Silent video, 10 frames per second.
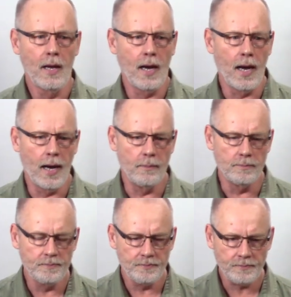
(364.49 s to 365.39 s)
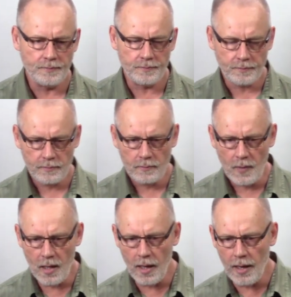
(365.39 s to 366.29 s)
Um,
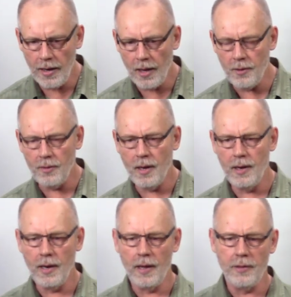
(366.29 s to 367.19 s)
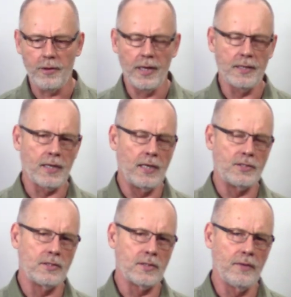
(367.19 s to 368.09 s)
and other in other
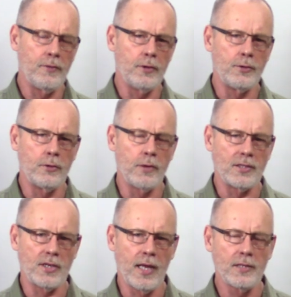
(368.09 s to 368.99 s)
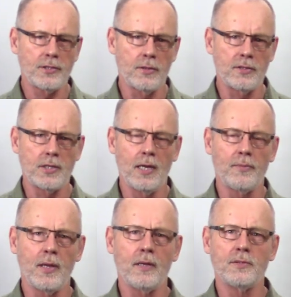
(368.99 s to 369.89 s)
cases, if you're doing residential, the same
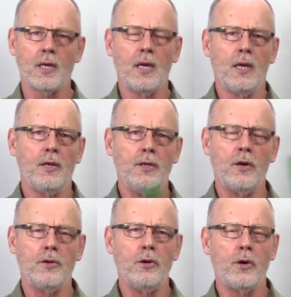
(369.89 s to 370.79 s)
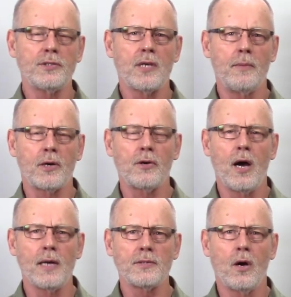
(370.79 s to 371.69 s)
thing is you know, you always come
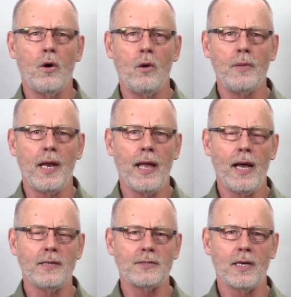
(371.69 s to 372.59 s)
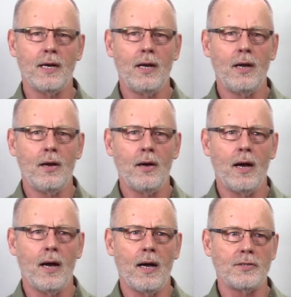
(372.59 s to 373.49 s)
across a home that has a,
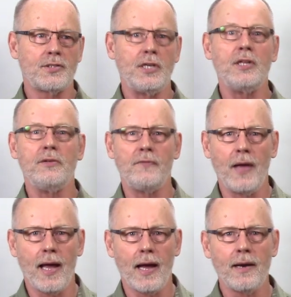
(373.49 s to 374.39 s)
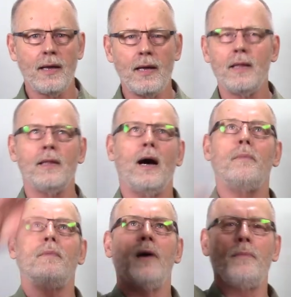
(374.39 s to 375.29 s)
a ceiling fan
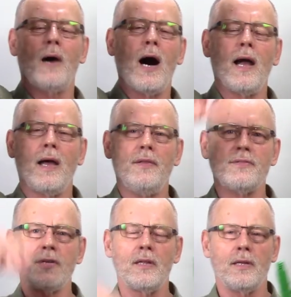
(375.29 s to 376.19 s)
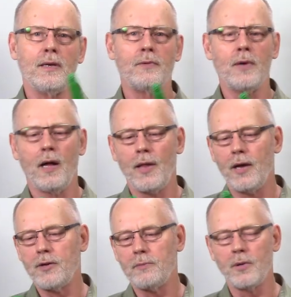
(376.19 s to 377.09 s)
up, up high on the ceiling. Well, now
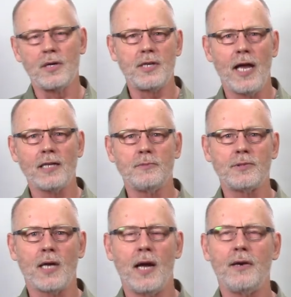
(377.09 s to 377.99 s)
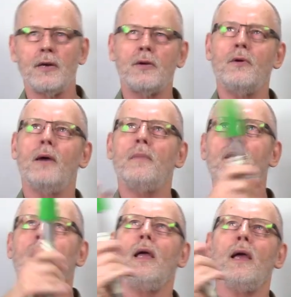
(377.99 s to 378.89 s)
you can put attachments on here, go up
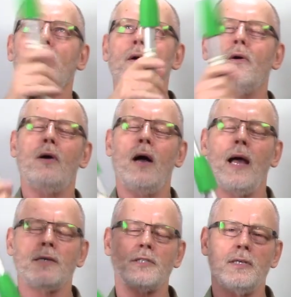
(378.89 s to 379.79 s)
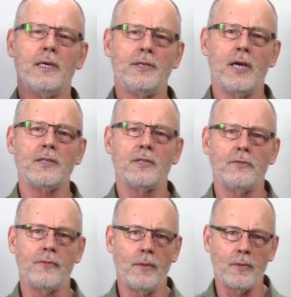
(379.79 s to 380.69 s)
and, and go actually uh, dust it
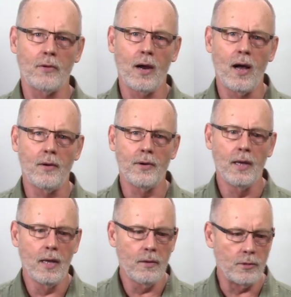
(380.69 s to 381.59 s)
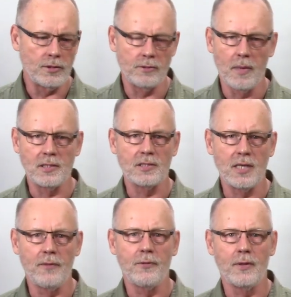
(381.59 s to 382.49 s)
from the ground, which is much
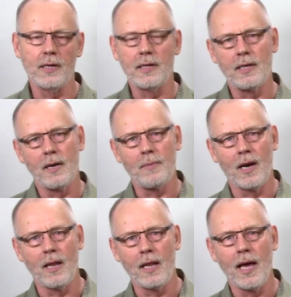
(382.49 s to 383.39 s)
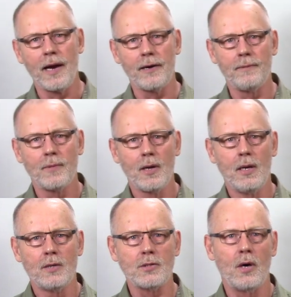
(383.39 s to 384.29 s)
safer than getting up on a ladder.
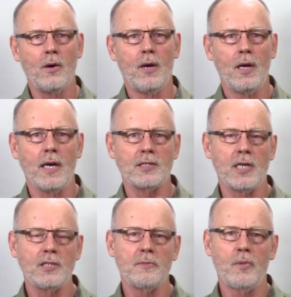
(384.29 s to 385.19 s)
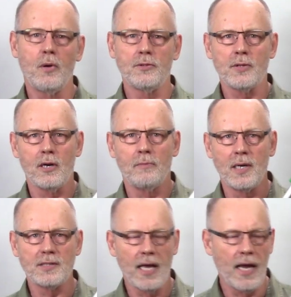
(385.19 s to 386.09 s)
So extension poles are a
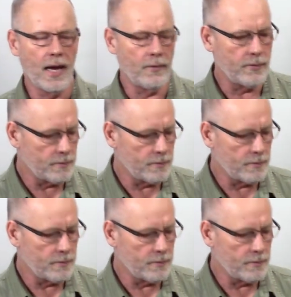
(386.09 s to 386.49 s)
must-have.